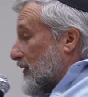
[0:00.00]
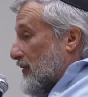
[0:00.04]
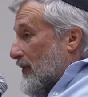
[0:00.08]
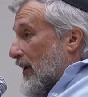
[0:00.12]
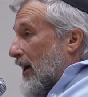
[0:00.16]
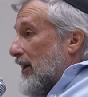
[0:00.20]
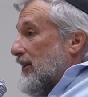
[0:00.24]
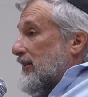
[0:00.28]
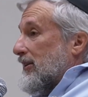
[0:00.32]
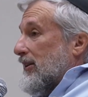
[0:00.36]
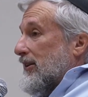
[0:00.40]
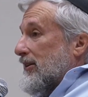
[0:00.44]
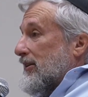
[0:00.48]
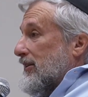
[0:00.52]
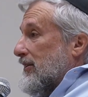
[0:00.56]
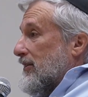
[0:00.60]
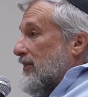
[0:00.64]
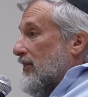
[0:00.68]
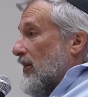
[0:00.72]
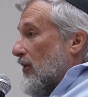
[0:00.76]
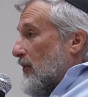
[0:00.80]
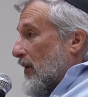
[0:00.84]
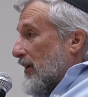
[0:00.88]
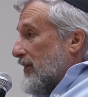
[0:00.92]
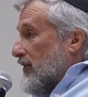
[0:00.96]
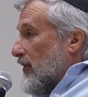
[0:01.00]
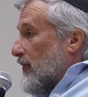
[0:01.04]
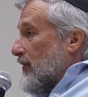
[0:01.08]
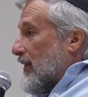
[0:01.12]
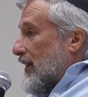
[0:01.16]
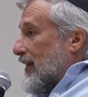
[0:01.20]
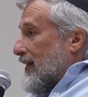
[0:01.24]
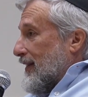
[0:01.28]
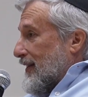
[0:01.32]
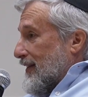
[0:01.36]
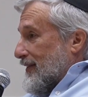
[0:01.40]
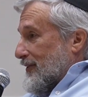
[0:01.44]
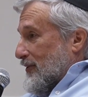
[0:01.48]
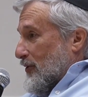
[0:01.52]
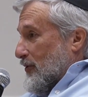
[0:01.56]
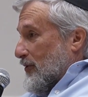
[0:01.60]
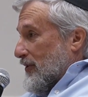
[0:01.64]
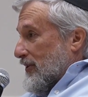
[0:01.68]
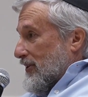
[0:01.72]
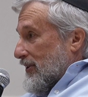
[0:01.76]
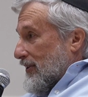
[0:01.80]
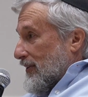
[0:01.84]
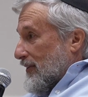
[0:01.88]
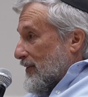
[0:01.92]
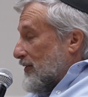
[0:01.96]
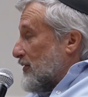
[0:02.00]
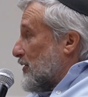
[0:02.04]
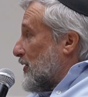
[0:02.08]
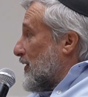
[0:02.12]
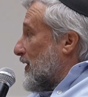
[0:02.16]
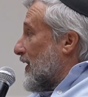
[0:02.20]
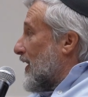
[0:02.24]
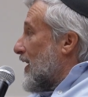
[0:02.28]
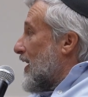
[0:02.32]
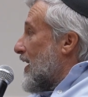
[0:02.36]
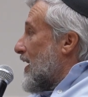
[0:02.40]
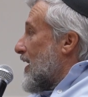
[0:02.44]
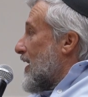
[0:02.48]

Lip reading: crisis. No, I don't think there's a good solution.